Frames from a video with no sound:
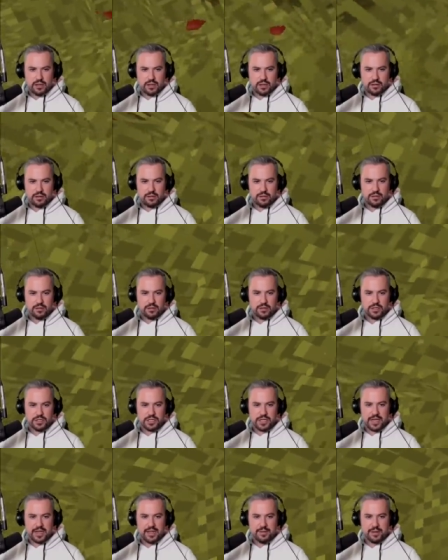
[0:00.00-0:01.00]
Oh,
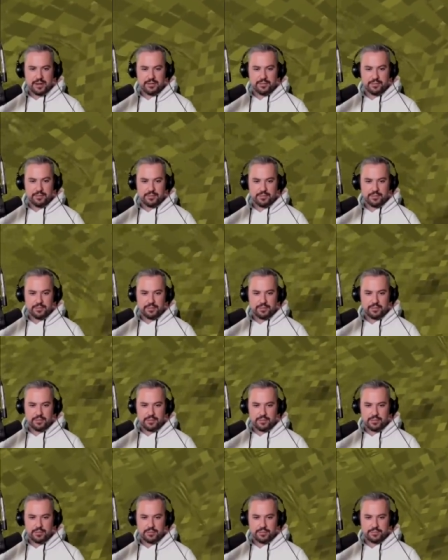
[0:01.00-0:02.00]
chain hamlet. You be, be
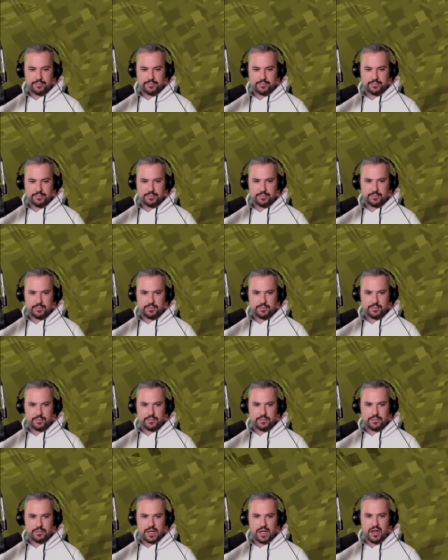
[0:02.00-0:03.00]
scaredy. All
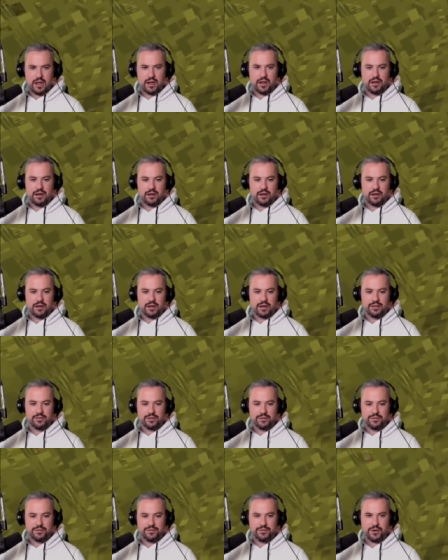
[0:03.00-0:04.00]
right, I got a lot. Oh,
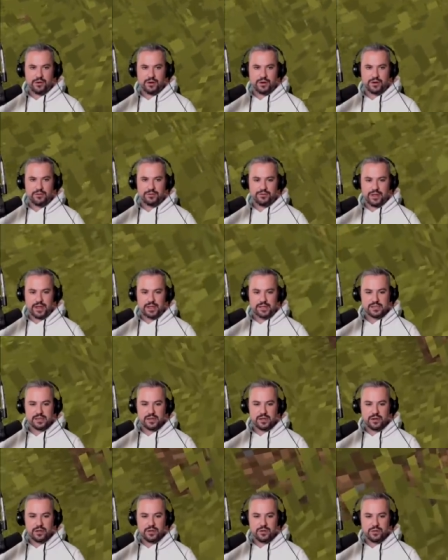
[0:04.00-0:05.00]
level four defense.
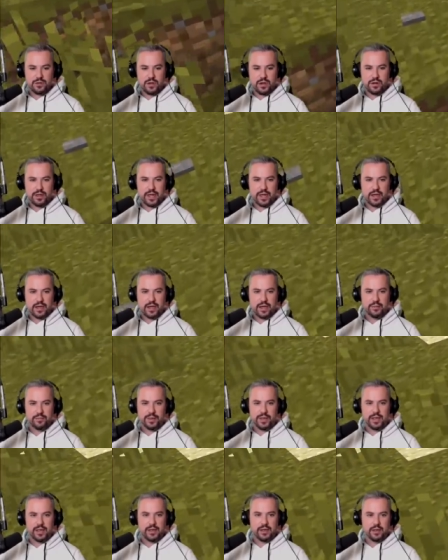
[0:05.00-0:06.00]
On. Oh, you okay? I got a
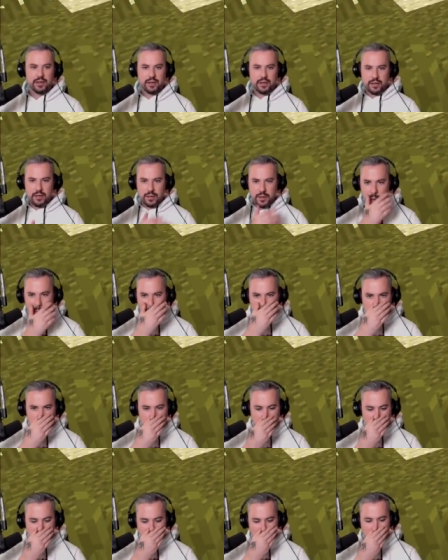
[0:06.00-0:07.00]
bit.
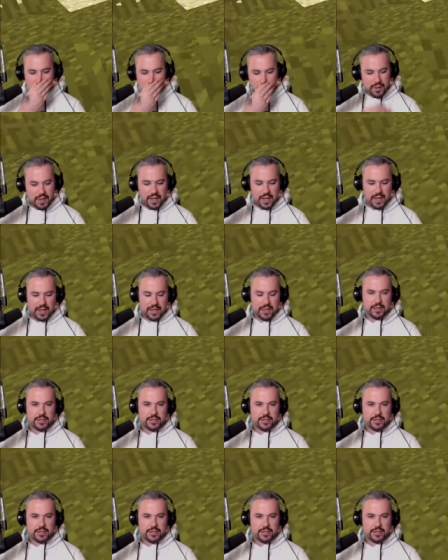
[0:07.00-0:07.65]
Uh, and